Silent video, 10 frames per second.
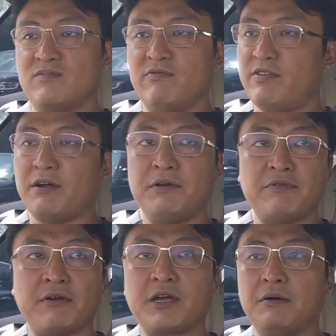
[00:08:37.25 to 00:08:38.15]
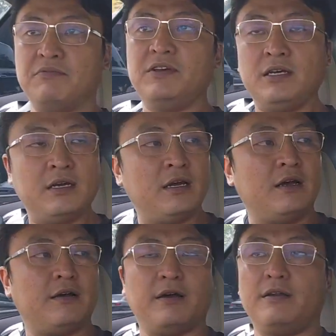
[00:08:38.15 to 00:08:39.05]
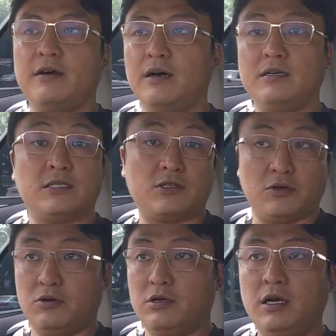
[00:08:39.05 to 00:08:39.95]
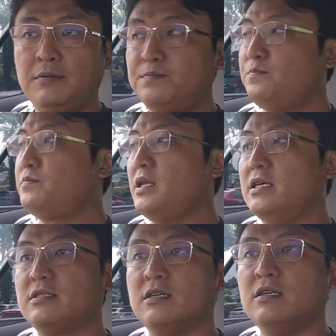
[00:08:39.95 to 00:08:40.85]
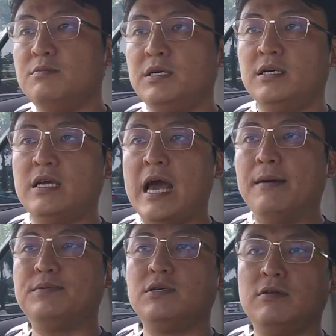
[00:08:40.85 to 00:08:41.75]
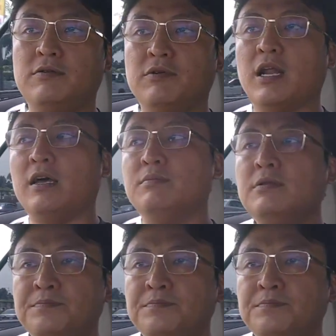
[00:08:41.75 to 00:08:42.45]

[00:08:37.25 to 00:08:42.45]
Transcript: very, very comfy, and it's a Toyota. It's gonna be absolutely reliable.